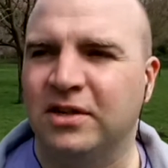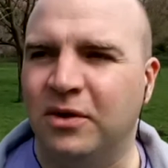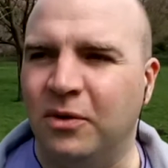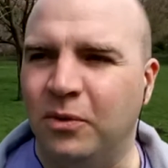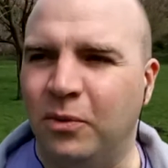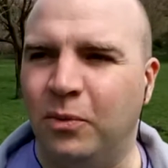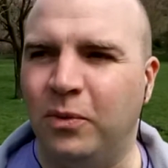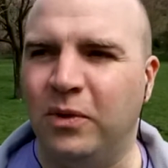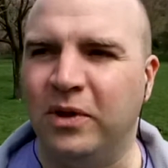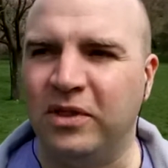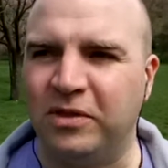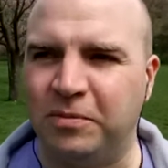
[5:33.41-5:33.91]

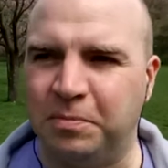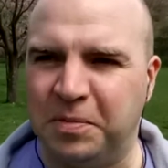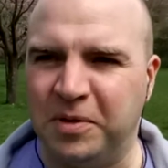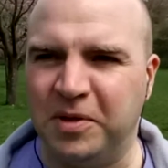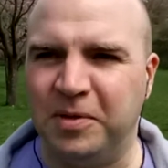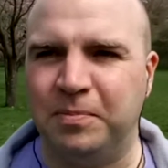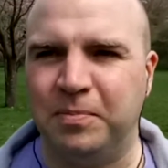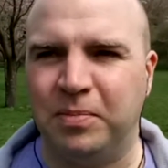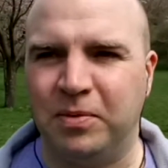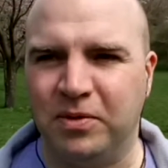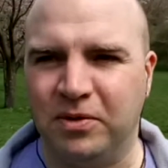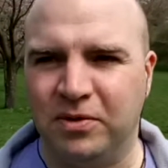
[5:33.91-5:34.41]
with
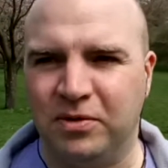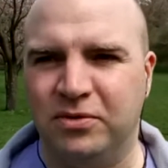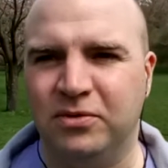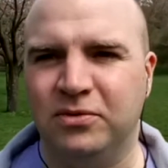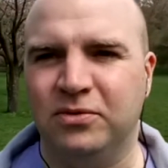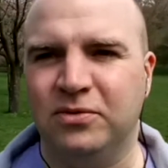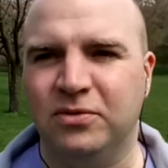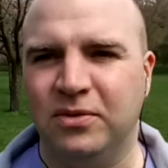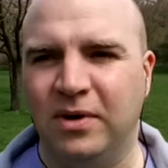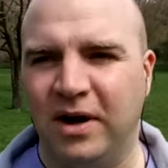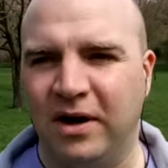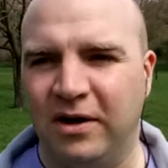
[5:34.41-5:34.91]
people
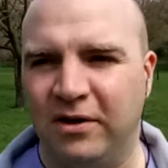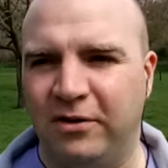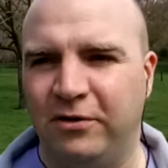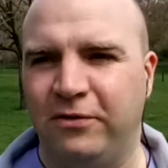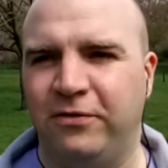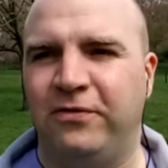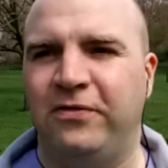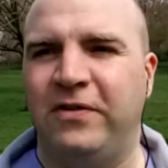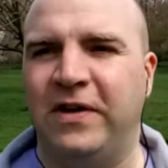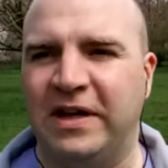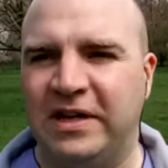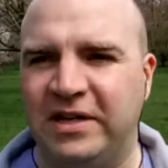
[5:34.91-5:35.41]
who are
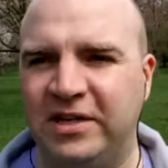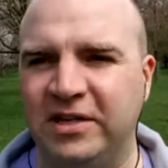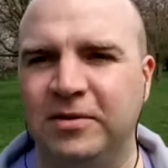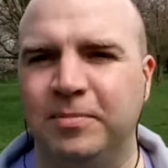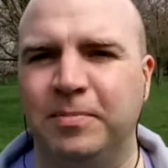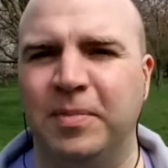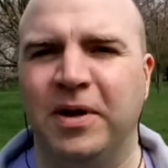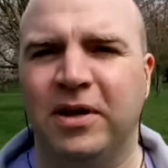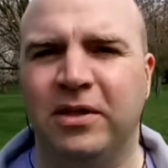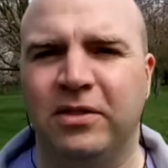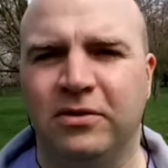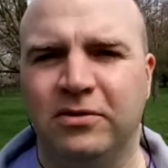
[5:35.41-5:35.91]
affected
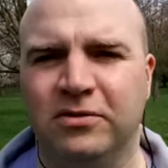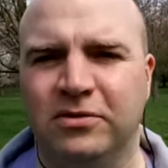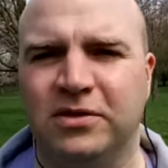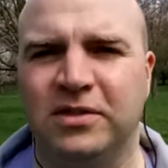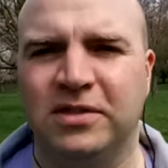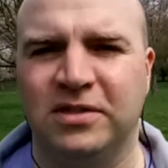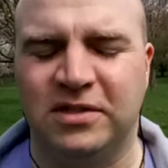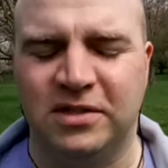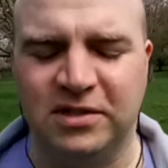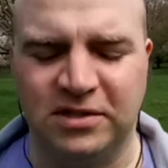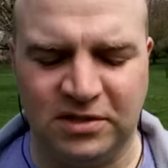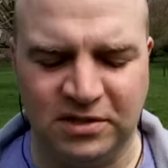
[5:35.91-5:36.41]
by those
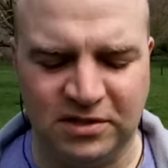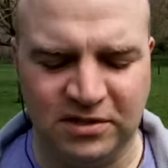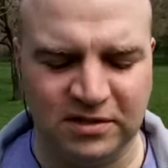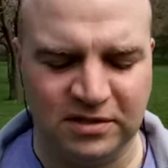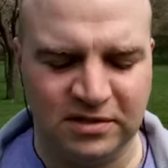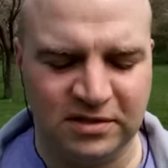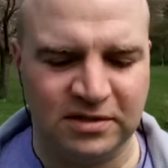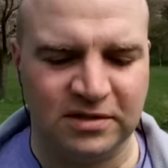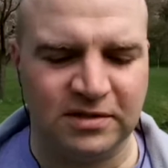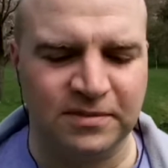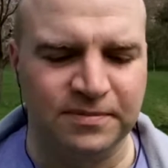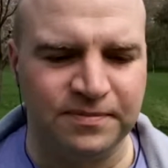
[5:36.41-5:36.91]

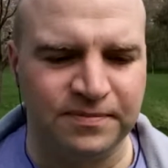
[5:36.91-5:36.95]
decisions.